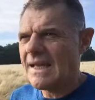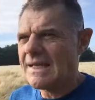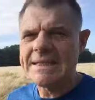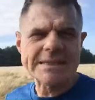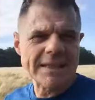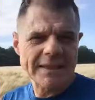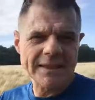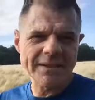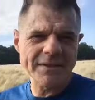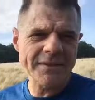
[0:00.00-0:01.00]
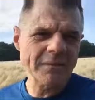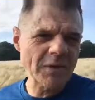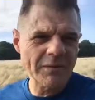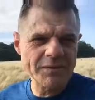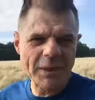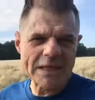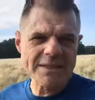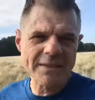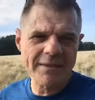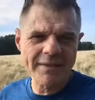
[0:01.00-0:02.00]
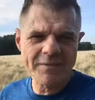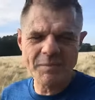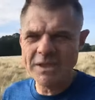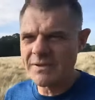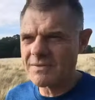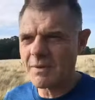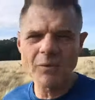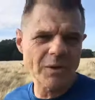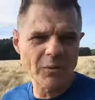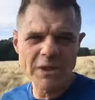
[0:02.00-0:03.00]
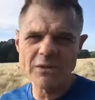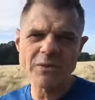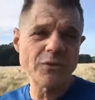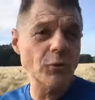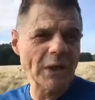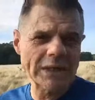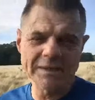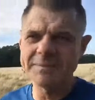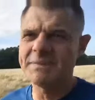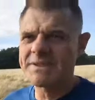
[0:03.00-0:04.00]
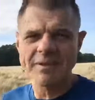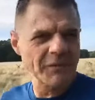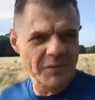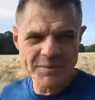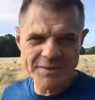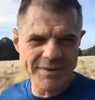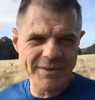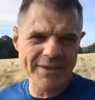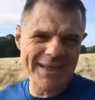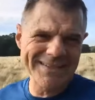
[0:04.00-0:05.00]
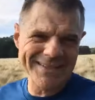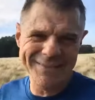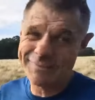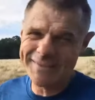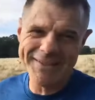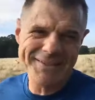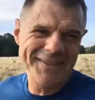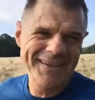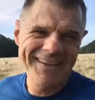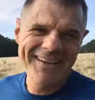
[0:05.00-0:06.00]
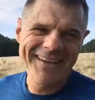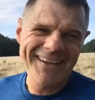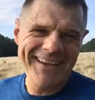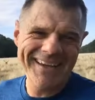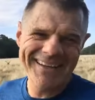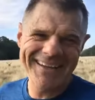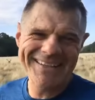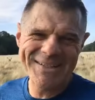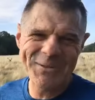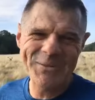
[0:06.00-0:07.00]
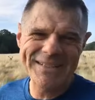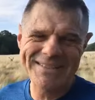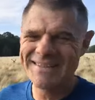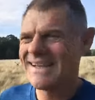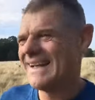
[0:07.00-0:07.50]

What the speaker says: And here's the thing, you know, sometimes we enter things because we want to win or do well, but sometimes we just got to enter to finish. And I don't know what's